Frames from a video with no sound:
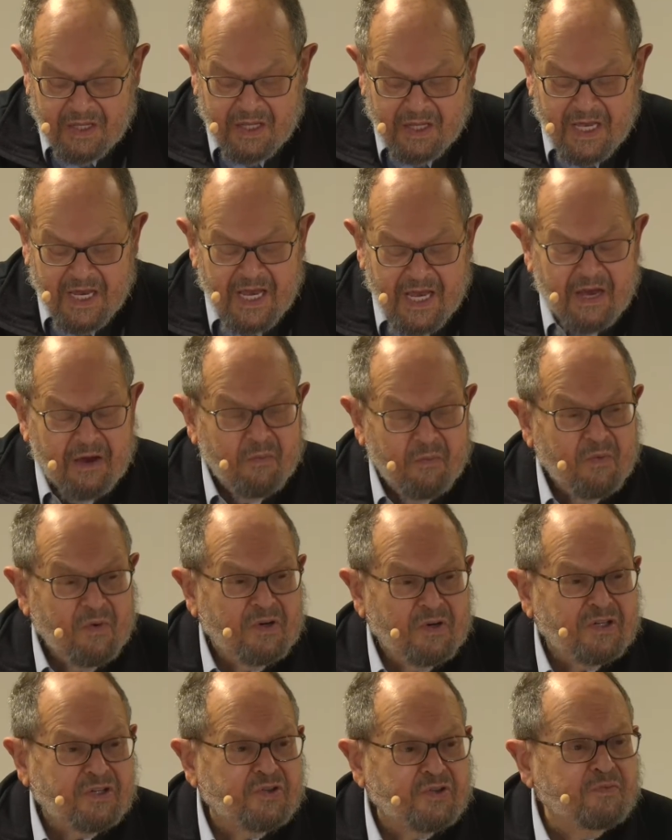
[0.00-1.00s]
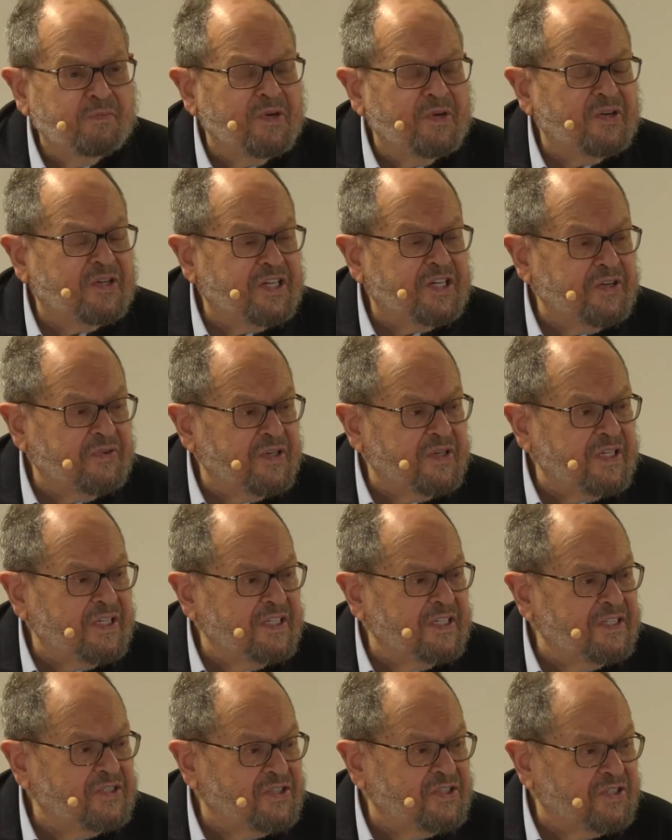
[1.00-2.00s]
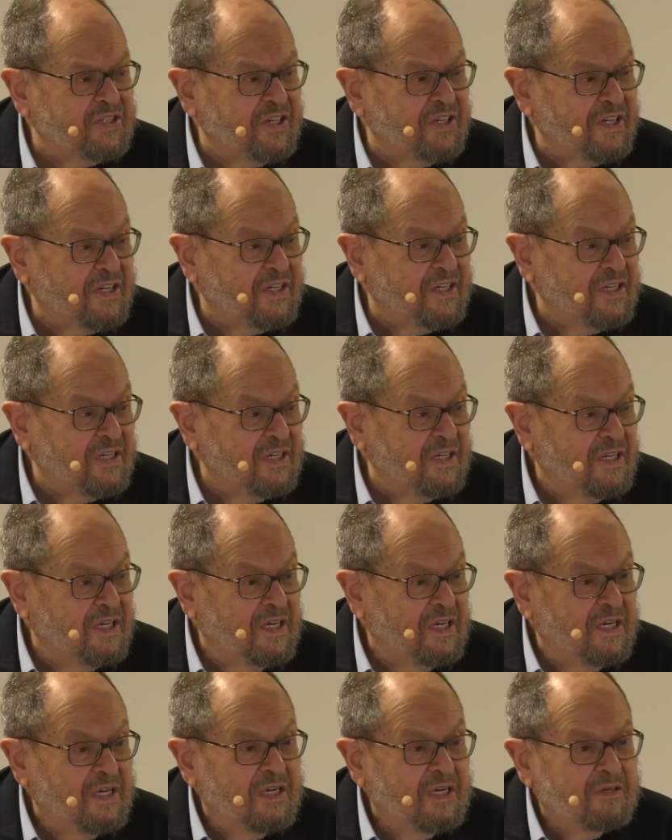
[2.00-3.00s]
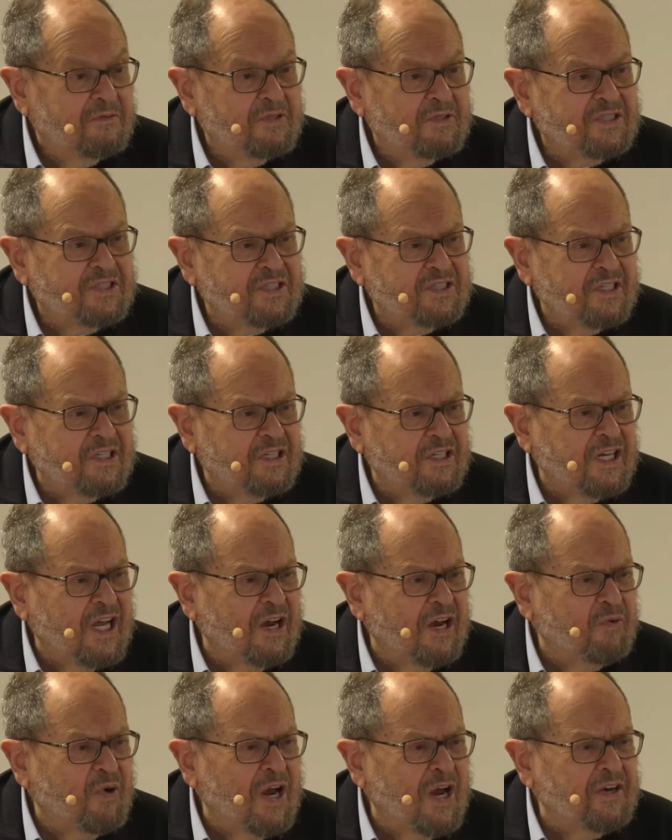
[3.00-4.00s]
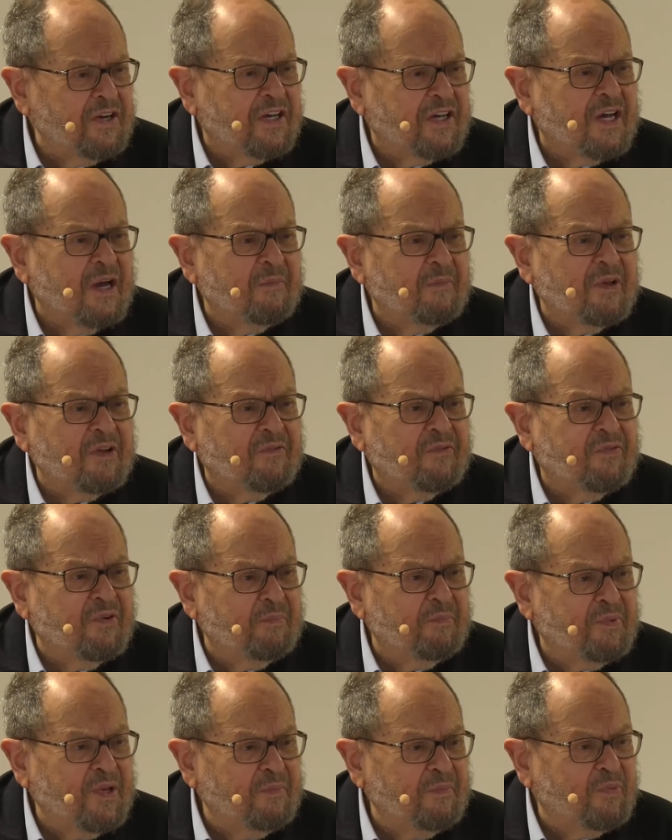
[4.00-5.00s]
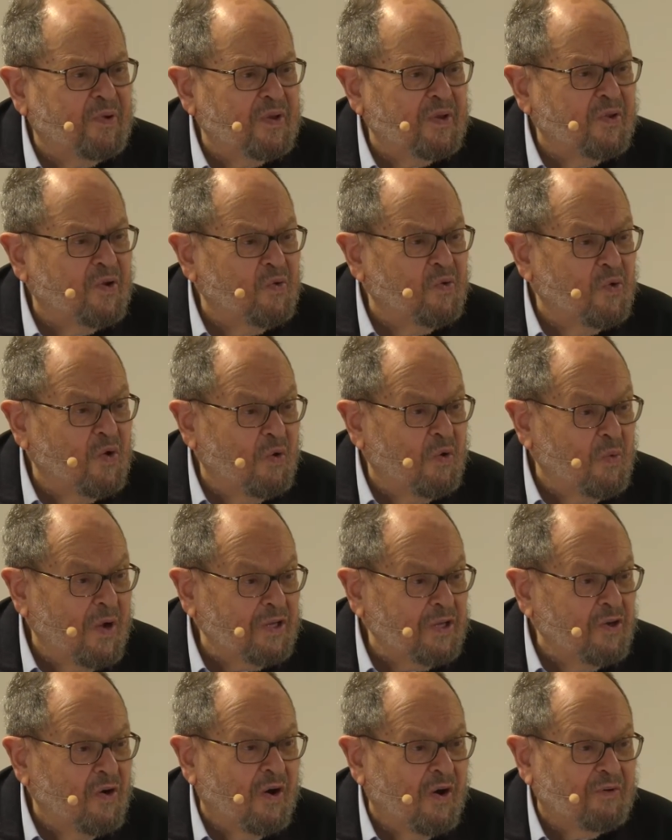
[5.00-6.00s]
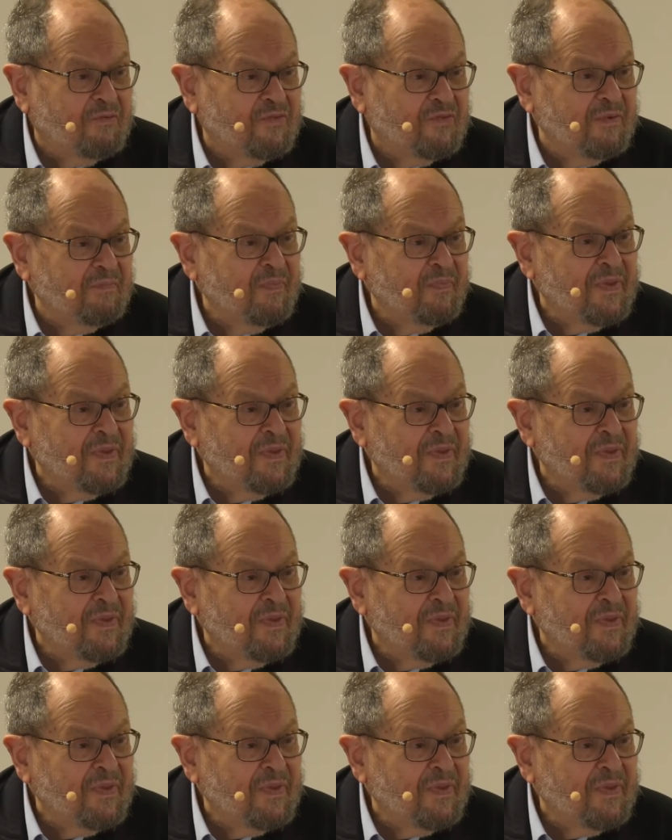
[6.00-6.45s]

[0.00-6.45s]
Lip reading: They were too materialistic, which is a little ironic coming from people who are well off.